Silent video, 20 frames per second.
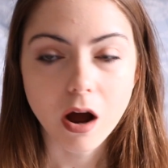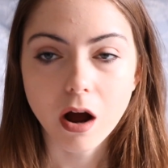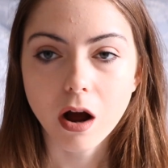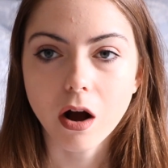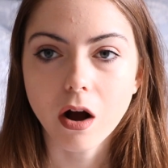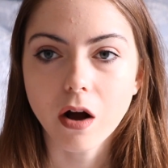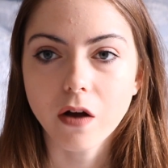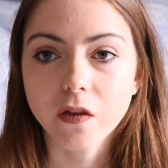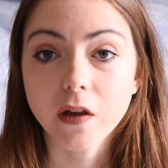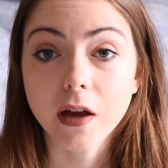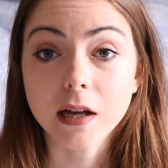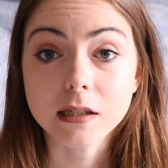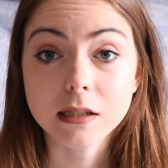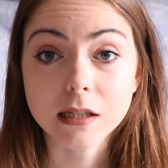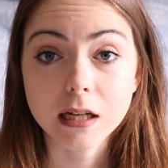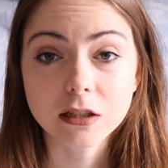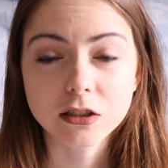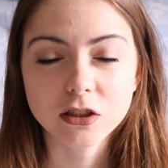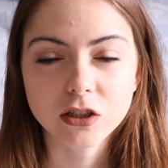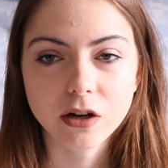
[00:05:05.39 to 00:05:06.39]
are there
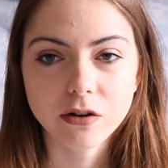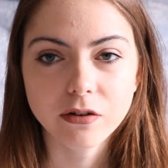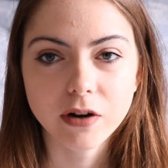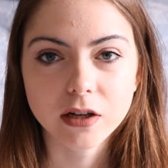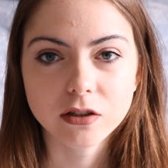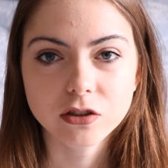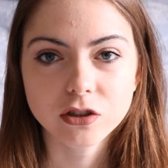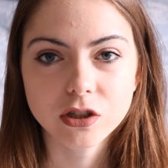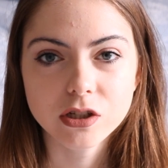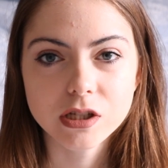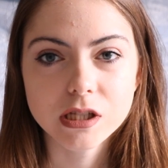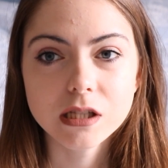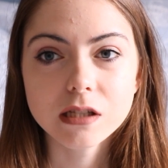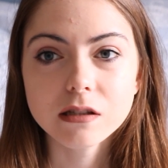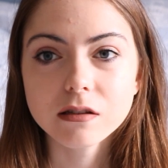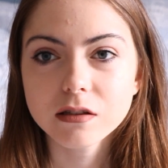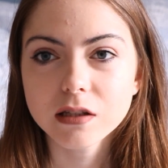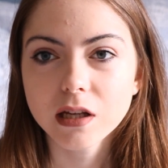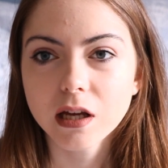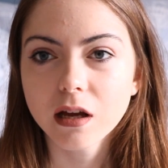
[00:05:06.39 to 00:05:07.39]
stage
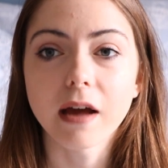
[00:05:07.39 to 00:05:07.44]
directions.